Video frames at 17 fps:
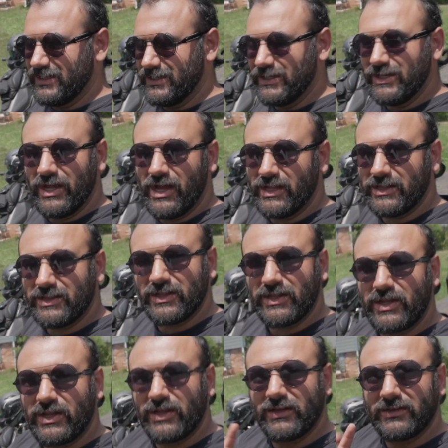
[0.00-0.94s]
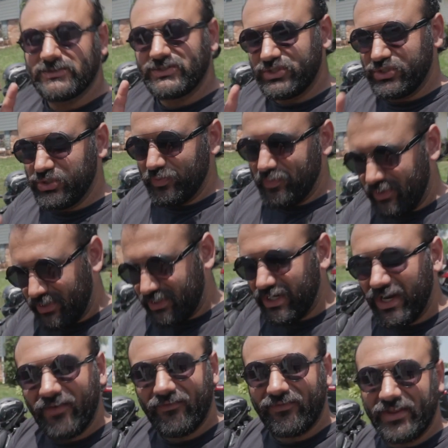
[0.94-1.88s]
not super
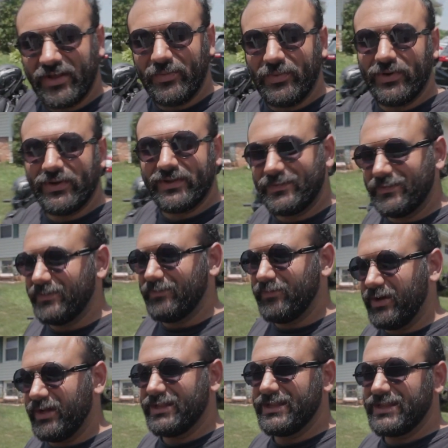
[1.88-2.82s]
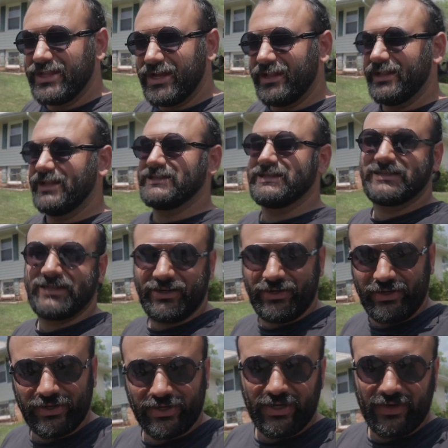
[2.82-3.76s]
comfortable, but not
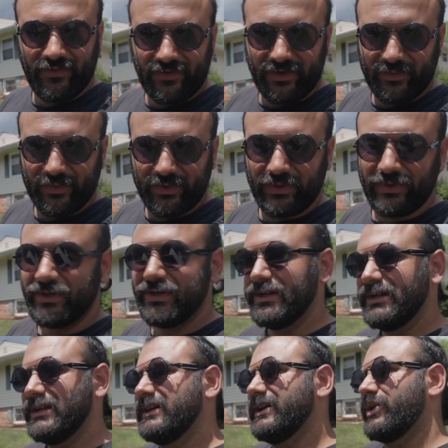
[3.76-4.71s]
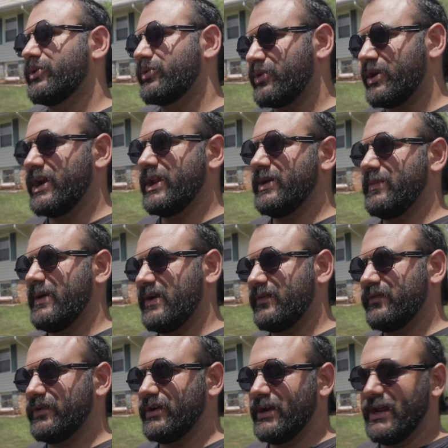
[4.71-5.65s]
necessarily uncomfortable riding
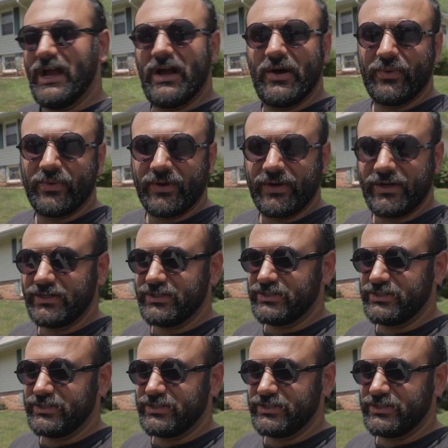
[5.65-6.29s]
back for an hour,